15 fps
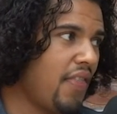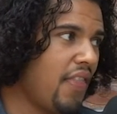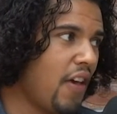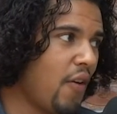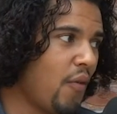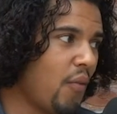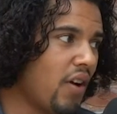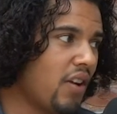
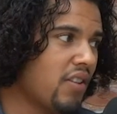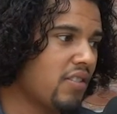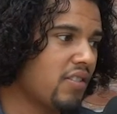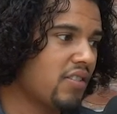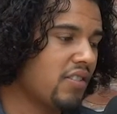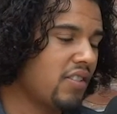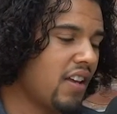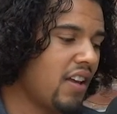there
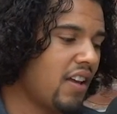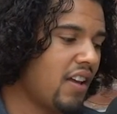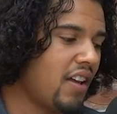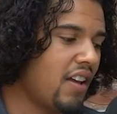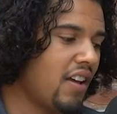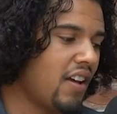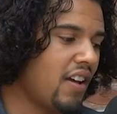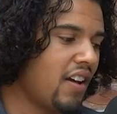was
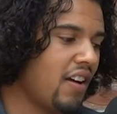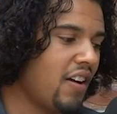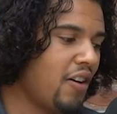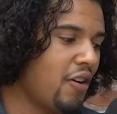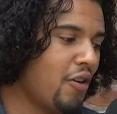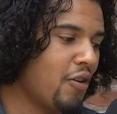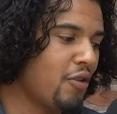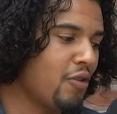a
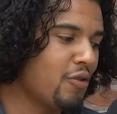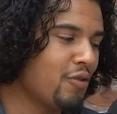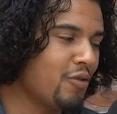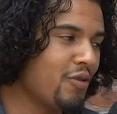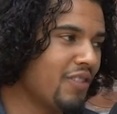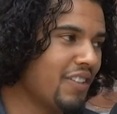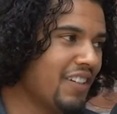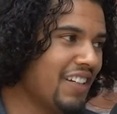
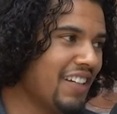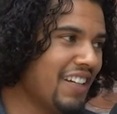whole